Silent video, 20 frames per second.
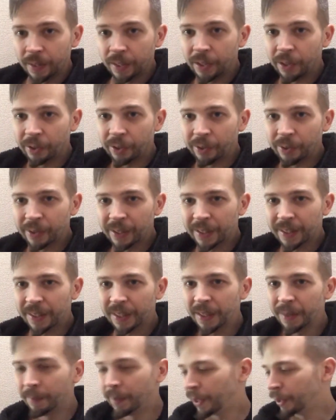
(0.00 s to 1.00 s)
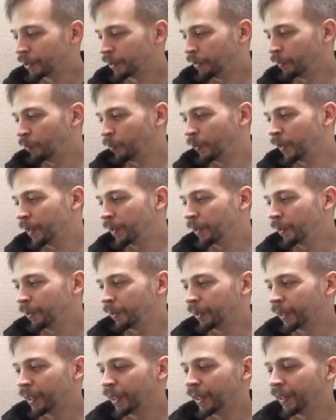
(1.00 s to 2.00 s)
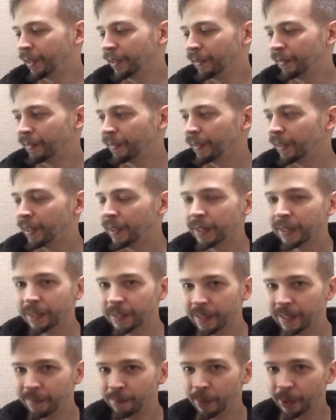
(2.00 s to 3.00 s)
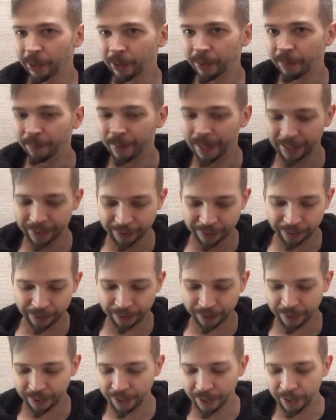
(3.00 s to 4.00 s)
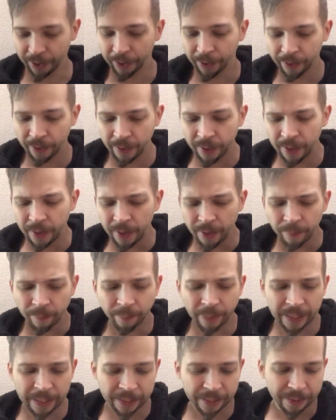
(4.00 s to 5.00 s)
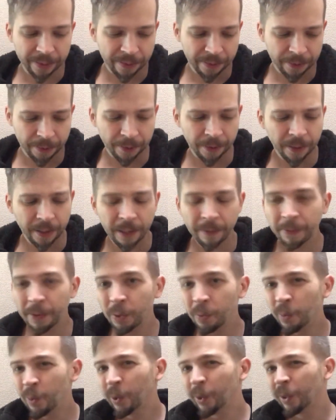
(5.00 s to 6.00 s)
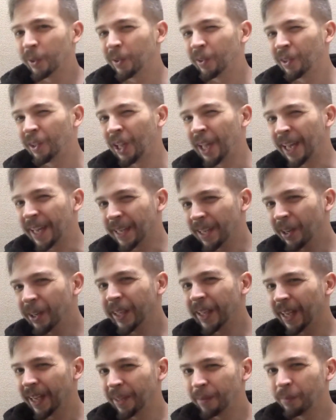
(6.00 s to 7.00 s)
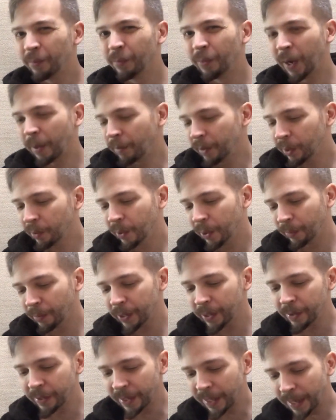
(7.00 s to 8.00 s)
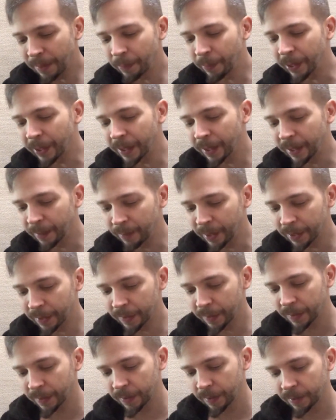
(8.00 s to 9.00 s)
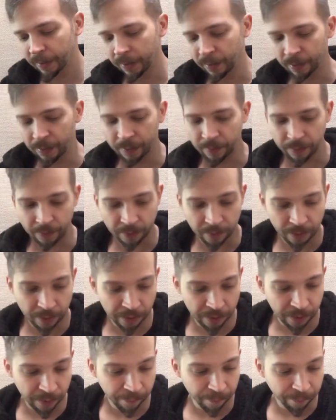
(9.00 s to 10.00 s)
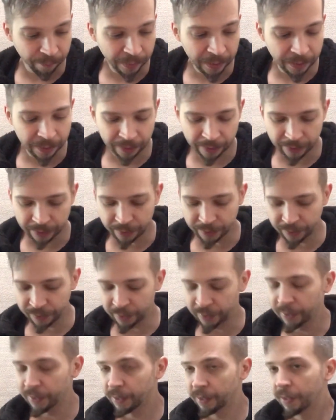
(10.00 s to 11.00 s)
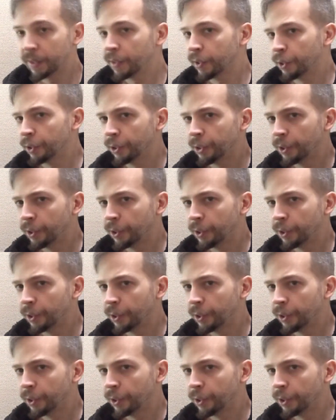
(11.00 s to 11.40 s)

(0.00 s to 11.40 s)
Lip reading: you can see a bunch of weird kind of Clive Barker monsters in here. But if you were like, oh yeah, I really want to read those Nightbreed comics, because